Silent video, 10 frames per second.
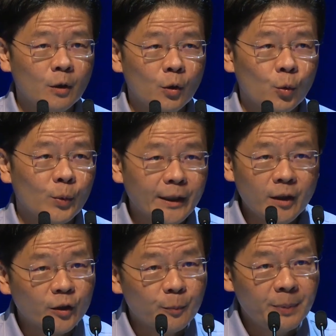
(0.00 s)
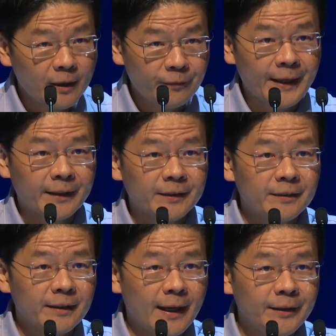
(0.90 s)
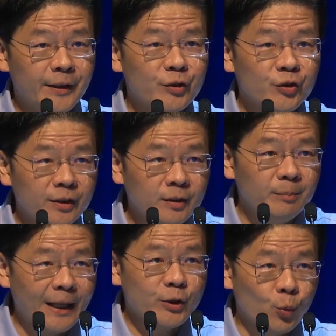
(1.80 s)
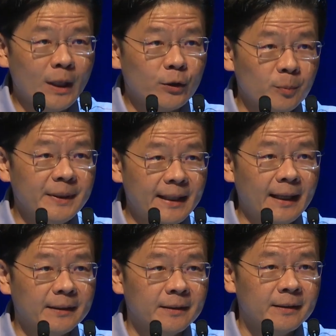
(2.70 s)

We are not perfect, and there's still much work to be done.